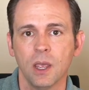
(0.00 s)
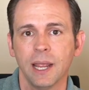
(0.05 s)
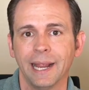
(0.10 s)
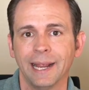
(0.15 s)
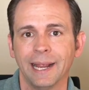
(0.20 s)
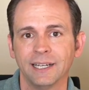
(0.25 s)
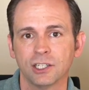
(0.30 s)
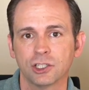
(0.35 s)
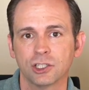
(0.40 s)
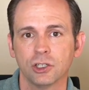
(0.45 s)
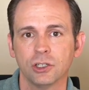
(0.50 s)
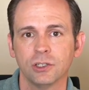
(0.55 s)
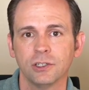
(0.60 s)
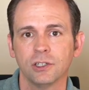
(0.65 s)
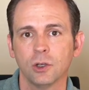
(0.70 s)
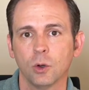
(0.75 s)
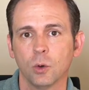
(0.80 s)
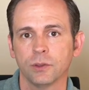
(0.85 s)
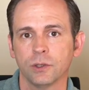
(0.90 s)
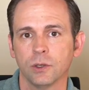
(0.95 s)
And it's good to
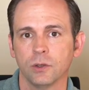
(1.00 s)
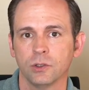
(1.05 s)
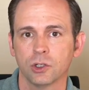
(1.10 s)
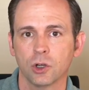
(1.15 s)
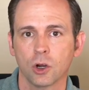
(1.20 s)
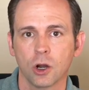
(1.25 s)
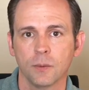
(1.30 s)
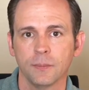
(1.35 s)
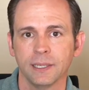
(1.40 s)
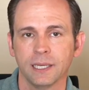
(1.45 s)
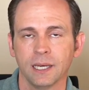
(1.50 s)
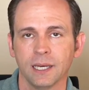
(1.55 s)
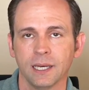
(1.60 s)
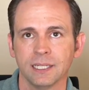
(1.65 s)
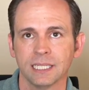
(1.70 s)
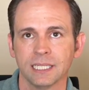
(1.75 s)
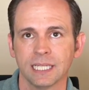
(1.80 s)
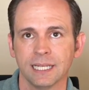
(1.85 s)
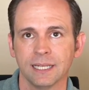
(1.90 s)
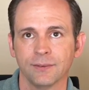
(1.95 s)
know what those are,
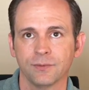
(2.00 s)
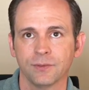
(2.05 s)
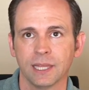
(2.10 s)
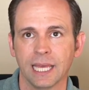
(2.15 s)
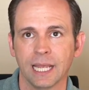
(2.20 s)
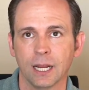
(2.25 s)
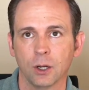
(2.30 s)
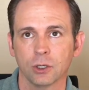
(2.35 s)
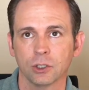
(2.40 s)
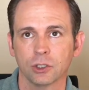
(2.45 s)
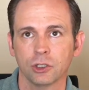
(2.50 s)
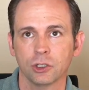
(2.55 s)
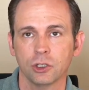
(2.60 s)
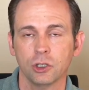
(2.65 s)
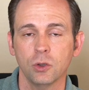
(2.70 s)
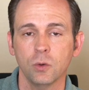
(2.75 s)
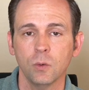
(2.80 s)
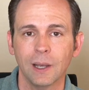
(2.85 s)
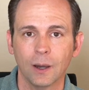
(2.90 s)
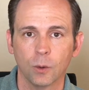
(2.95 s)
because if they are
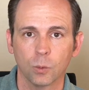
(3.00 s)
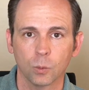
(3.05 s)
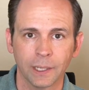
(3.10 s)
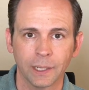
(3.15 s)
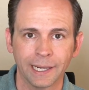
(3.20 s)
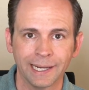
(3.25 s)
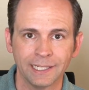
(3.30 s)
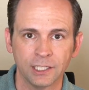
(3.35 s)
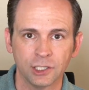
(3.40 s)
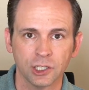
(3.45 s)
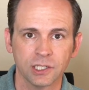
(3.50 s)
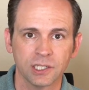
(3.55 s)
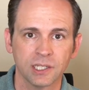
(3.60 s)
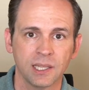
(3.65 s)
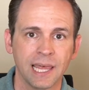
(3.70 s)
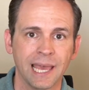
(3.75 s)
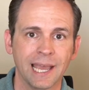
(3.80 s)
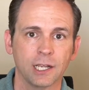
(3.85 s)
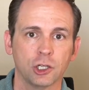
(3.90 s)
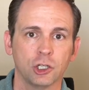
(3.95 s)
too outrageous,
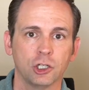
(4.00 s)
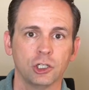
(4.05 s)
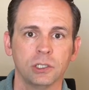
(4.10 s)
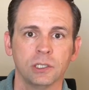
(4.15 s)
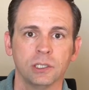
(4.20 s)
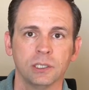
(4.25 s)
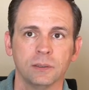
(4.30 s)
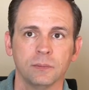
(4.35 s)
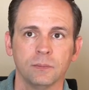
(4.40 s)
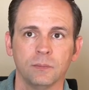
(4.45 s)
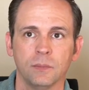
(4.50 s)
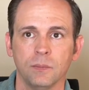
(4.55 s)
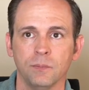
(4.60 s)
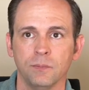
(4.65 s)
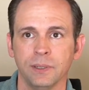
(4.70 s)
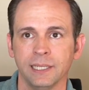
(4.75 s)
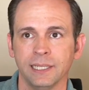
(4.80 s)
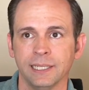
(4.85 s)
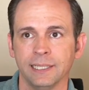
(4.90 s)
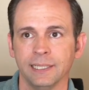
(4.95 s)
that could
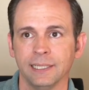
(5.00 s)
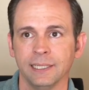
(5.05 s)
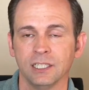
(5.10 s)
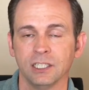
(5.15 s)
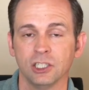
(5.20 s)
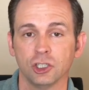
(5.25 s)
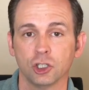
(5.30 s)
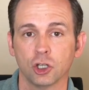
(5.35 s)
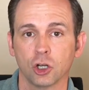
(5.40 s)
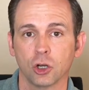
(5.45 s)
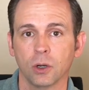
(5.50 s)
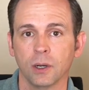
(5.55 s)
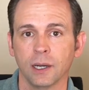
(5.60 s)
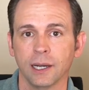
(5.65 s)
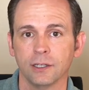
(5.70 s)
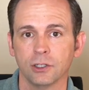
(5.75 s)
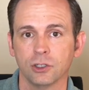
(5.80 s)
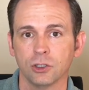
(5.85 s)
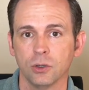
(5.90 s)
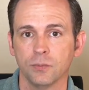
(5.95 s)
be a
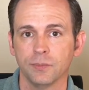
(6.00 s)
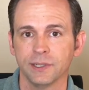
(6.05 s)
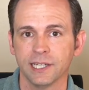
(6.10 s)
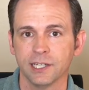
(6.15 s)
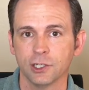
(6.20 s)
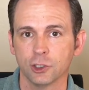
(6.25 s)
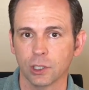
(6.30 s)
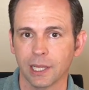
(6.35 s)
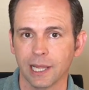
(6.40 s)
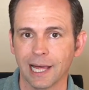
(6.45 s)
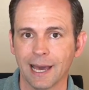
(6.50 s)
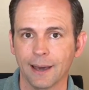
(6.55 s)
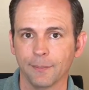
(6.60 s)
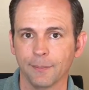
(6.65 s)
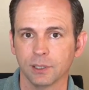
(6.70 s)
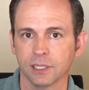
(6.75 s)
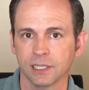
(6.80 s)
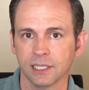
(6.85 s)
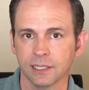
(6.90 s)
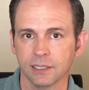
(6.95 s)
deterrent to potential
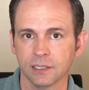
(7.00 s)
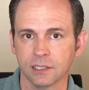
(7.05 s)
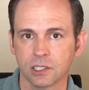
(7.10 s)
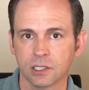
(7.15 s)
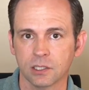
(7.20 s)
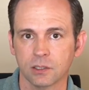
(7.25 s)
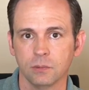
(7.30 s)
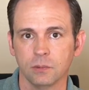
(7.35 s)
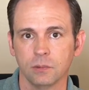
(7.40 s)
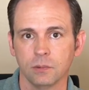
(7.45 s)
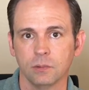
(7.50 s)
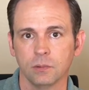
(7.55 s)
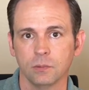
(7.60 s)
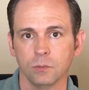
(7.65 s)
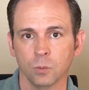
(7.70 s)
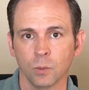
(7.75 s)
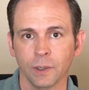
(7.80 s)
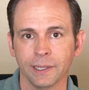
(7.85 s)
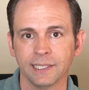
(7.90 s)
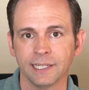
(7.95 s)
applicants
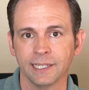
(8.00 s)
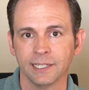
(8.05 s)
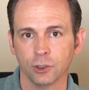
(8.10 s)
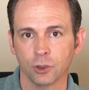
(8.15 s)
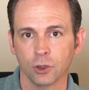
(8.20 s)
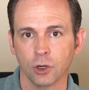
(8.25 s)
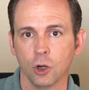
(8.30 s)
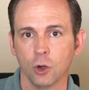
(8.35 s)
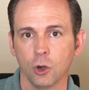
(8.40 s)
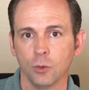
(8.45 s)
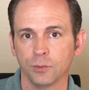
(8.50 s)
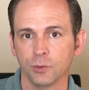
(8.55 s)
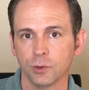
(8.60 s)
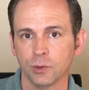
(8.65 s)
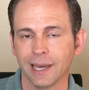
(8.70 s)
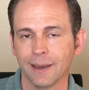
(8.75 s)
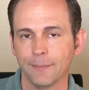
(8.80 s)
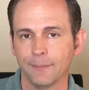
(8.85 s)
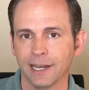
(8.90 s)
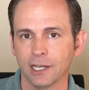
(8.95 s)
renting your home through
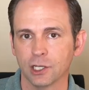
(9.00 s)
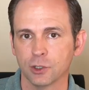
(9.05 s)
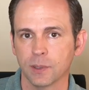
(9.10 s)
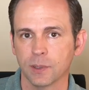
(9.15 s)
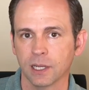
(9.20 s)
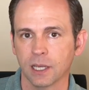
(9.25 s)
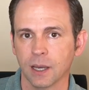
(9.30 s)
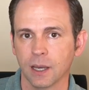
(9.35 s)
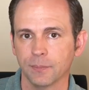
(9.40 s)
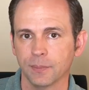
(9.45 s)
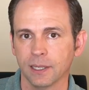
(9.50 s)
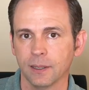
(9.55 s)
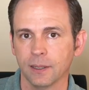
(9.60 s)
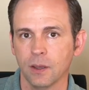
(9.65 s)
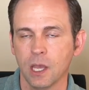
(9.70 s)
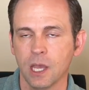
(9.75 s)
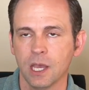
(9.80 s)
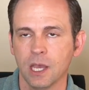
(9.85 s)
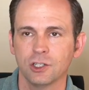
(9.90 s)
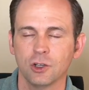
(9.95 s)
that management company.
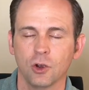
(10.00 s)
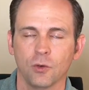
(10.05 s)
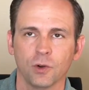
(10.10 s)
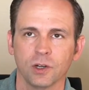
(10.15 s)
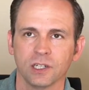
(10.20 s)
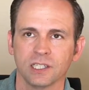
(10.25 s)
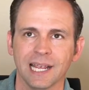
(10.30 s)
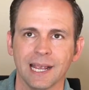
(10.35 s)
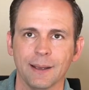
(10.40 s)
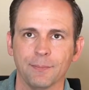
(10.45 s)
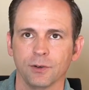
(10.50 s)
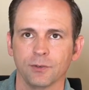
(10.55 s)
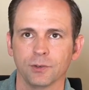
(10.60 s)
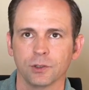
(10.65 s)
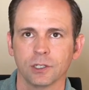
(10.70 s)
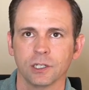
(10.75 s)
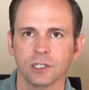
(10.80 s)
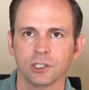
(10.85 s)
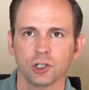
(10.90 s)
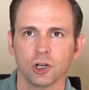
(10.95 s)
So for example, if
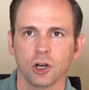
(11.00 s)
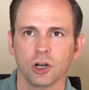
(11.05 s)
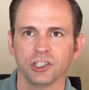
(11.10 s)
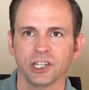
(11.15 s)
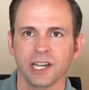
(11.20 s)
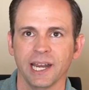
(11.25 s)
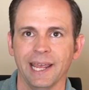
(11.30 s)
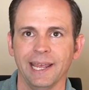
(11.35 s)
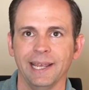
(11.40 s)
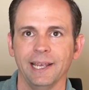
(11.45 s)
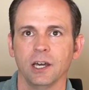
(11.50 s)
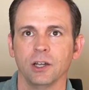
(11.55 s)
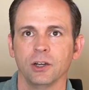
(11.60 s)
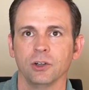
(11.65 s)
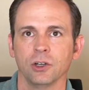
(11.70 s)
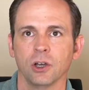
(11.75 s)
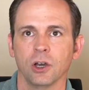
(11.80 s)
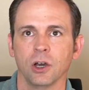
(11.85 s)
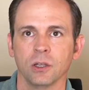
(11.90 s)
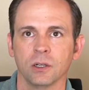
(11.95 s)
they're going to charge an
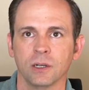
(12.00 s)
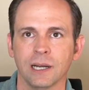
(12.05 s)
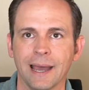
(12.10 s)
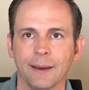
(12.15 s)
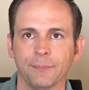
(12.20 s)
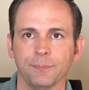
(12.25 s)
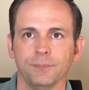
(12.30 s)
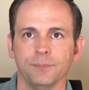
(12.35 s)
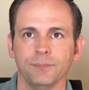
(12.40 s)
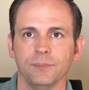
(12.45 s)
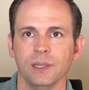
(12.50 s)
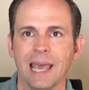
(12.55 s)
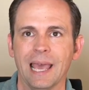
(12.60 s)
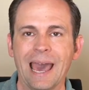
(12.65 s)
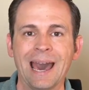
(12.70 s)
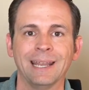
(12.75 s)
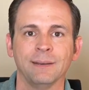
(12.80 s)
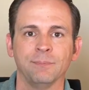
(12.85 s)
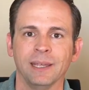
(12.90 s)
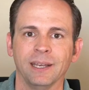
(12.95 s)
$800
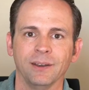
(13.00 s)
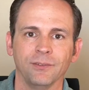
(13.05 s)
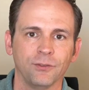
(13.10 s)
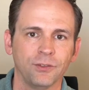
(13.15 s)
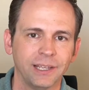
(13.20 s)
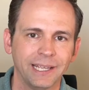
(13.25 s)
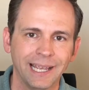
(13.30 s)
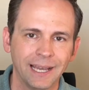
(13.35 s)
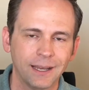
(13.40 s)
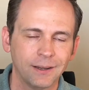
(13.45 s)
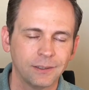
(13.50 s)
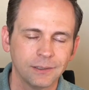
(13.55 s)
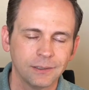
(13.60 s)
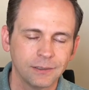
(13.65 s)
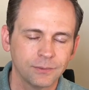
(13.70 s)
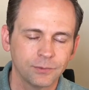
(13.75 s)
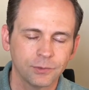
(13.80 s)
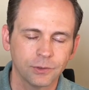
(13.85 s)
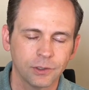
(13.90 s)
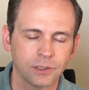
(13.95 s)
admin fee,
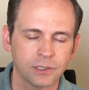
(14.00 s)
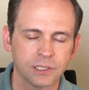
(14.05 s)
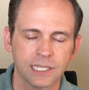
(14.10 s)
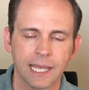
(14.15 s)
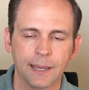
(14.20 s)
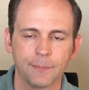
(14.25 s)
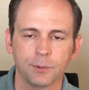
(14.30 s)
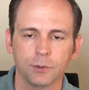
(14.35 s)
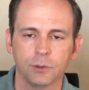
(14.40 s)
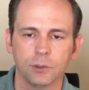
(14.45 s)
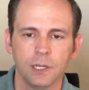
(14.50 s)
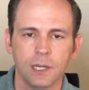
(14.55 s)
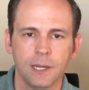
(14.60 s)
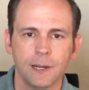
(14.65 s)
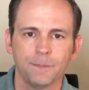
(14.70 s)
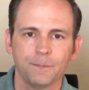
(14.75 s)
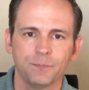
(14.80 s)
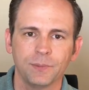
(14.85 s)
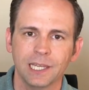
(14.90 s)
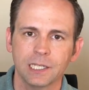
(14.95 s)
for example,
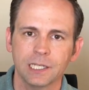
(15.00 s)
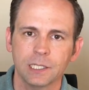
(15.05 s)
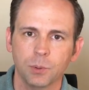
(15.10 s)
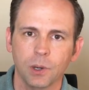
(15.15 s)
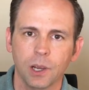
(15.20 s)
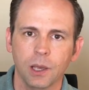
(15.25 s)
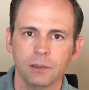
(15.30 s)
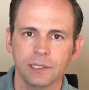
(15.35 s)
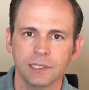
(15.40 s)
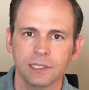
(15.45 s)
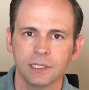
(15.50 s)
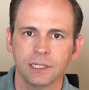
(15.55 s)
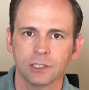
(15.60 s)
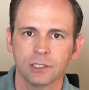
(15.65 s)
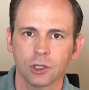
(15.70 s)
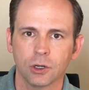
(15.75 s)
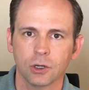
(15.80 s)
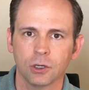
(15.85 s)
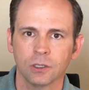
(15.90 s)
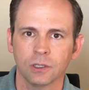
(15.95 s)
that's probably going to
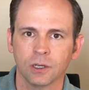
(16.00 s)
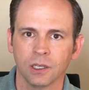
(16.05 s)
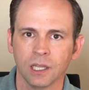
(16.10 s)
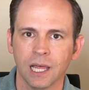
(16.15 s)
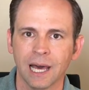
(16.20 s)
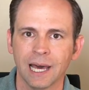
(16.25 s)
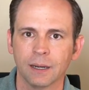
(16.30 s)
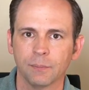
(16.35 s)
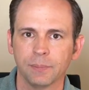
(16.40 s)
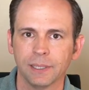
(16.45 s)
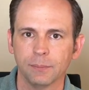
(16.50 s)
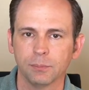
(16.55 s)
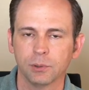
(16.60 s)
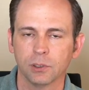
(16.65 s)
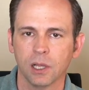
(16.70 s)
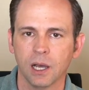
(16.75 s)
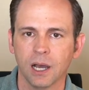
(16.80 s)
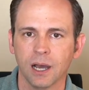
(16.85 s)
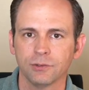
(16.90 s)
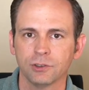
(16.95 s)
turn a lot of
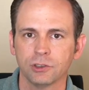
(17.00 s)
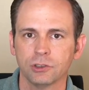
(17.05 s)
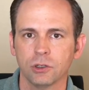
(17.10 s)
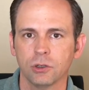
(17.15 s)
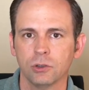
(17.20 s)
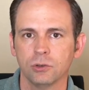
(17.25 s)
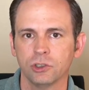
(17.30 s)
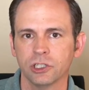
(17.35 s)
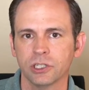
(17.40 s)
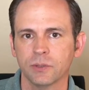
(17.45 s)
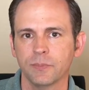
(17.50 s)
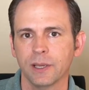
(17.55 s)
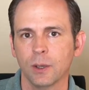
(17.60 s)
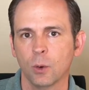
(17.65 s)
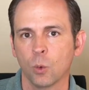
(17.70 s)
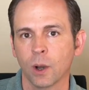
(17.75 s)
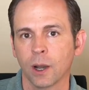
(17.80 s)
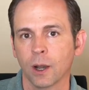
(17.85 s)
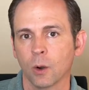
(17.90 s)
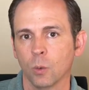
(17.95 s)
people off. So just be
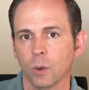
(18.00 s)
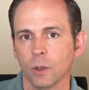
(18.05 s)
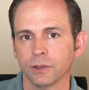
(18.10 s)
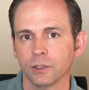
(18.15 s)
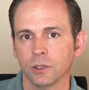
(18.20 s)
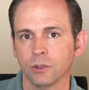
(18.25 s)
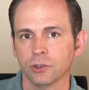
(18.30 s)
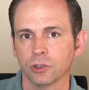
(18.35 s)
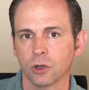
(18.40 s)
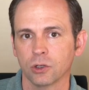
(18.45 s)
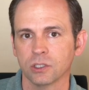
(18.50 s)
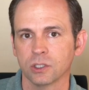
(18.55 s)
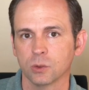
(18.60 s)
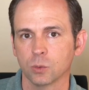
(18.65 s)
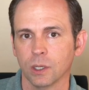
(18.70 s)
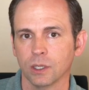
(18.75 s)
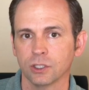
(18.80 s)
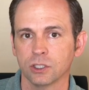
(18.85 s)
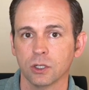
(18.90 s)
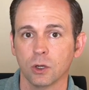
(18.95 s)
aware of what those are as
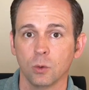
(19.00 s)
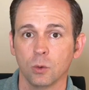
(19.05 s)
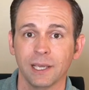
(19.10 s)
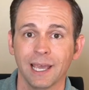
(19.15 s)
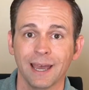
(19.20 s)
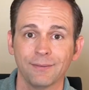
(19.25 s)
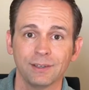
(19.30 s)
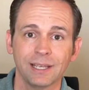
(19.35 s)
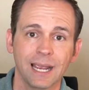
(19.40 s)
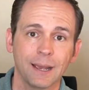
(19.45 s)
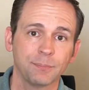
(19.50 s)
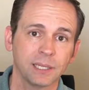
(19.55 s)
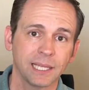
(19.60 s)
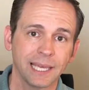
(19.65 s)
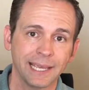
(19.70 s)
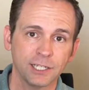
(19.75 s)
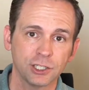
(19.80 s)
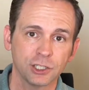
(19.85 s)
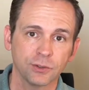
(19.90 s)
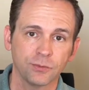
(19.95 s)
well. So we have the
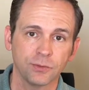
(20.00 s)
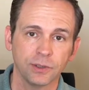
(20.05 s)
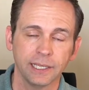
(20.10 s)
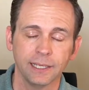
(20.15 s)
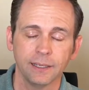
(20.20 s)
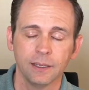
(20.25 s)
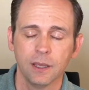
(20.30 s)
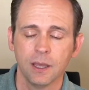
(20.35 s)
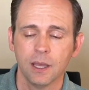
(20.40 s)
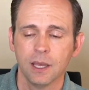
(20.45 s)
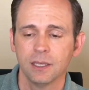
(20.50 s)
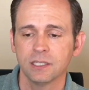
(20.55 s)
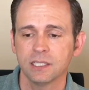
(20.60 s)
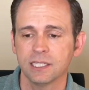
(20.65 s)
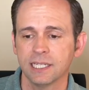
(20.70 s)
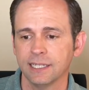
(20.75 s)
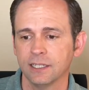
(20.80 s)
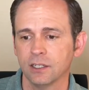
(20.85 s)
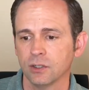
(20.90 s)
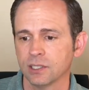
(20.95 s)
application fee,
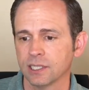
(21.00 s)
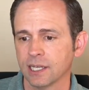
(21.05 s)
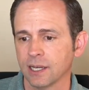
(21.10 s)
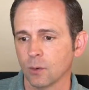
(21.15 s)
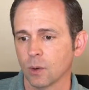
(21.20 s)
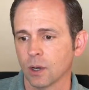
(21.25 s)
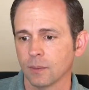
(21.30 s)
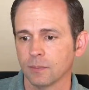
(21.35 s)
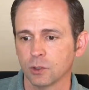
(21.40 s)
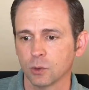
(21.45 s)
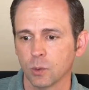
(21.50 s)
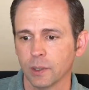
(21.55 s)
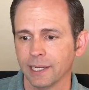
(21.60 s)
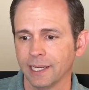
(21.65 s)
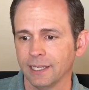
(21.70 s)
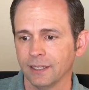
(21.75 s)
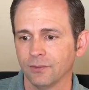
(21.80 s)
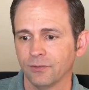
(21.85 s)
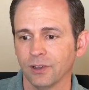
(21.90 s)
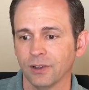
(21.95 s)
seen those anywhere
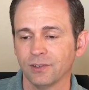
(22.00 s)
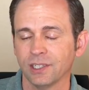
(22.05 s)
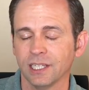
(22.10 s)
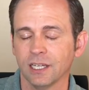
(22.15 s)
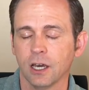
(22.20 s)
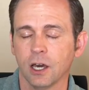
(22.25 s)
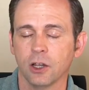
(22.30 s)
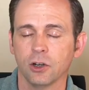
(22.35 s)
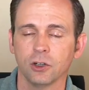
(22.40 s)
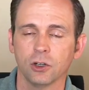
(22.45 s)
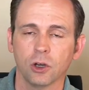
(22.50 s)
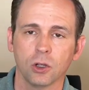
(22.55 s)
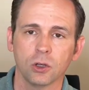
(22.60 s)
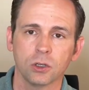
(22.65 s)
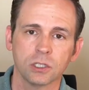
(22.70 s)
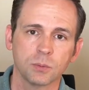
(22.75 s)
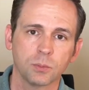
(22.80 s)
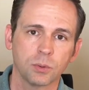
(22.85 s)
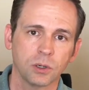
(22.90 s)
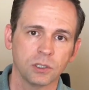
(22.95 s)
between $50 to
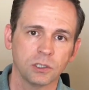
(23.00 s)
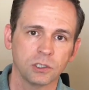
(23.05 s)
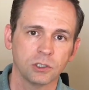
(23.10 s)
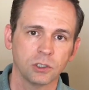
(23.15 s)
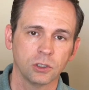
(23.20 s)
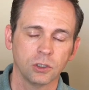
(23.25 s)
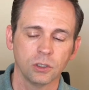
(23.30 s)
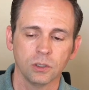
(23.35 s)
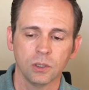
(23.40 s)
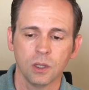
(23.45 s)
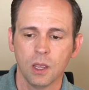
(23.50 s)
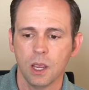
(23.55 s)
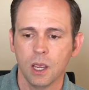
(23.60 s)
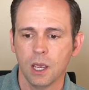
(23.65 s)
$100 per adult.